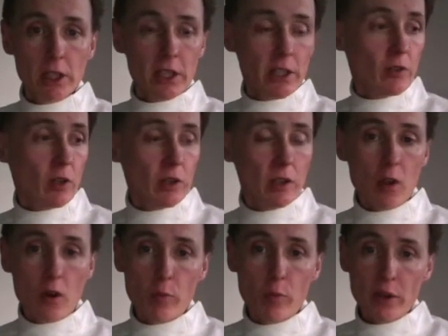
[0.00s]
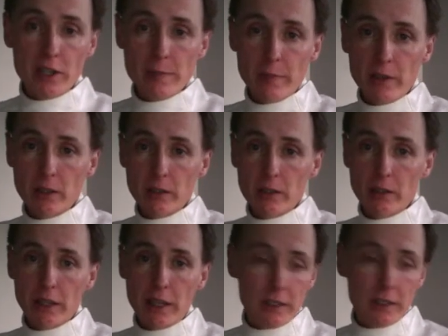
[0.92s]
You've got the long pointy bit at
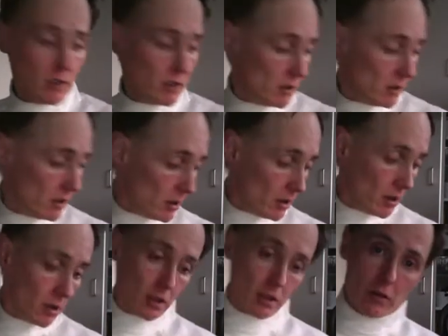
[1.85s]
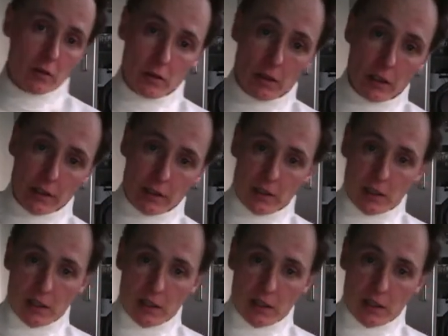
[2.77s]
the end, like this is